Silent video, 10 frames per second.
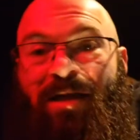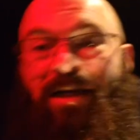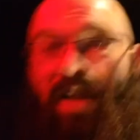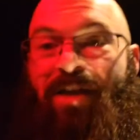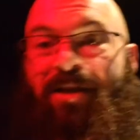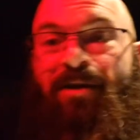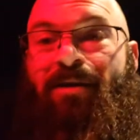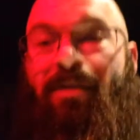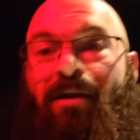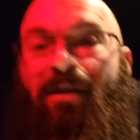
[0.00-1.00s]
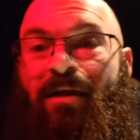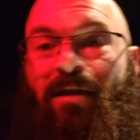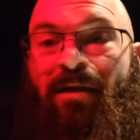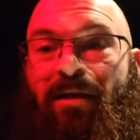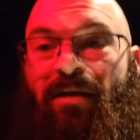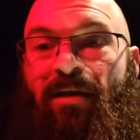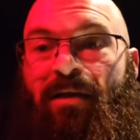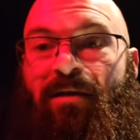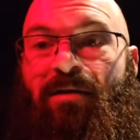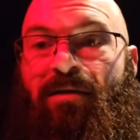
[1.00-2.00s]
like I do.
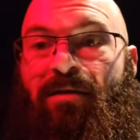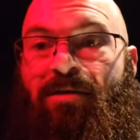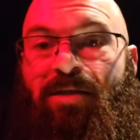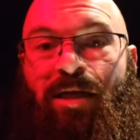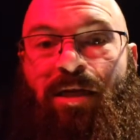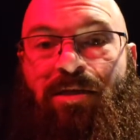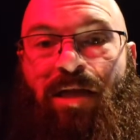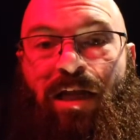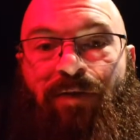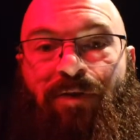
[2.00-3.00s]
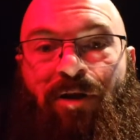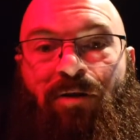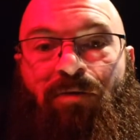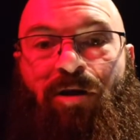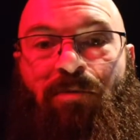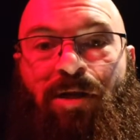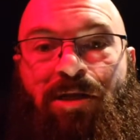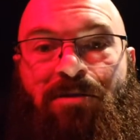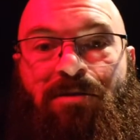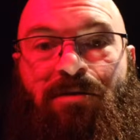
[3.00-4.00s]
She does not have no room in
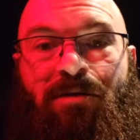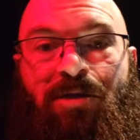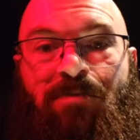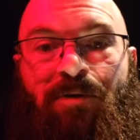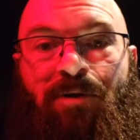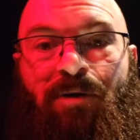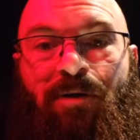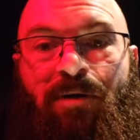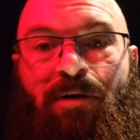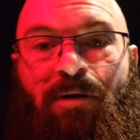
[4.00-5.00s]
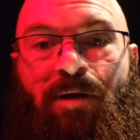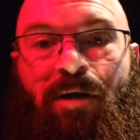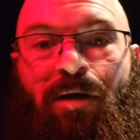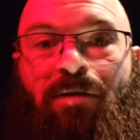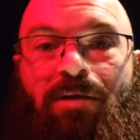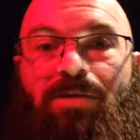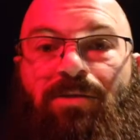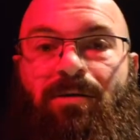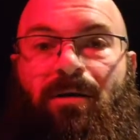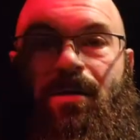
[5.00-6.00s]
this part. this
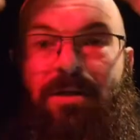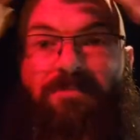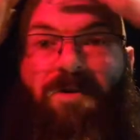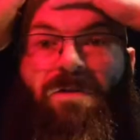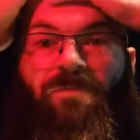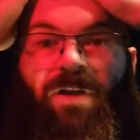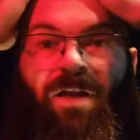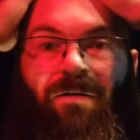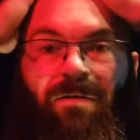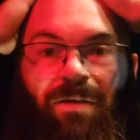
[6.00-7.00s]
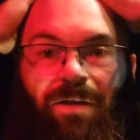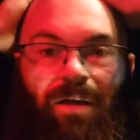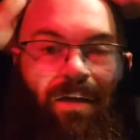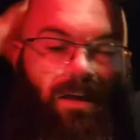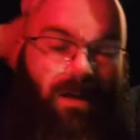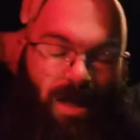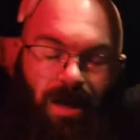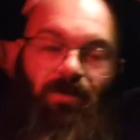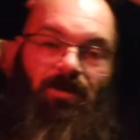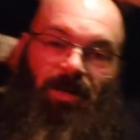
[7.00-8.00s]
truck. It's part of Valero, and yeah.
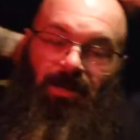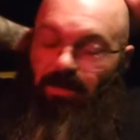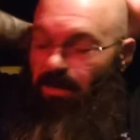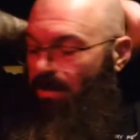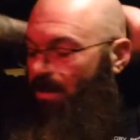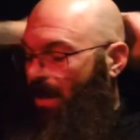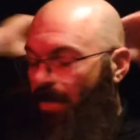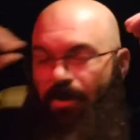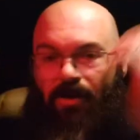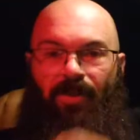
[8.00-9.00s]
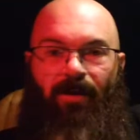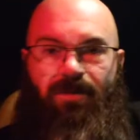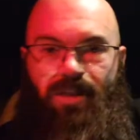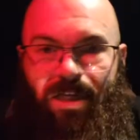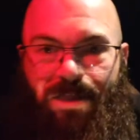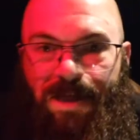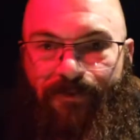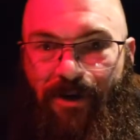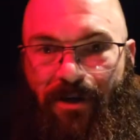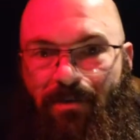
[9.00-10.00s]
Oh, okay. I thought that was like a
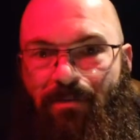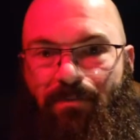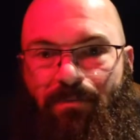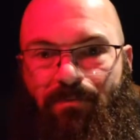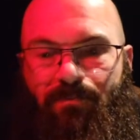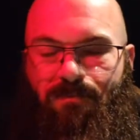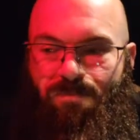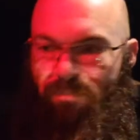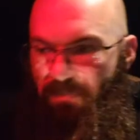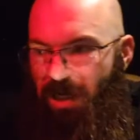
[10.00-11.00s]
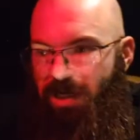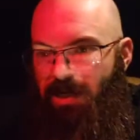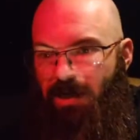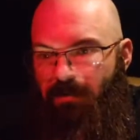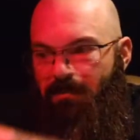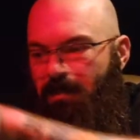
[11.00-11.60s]
different, like, I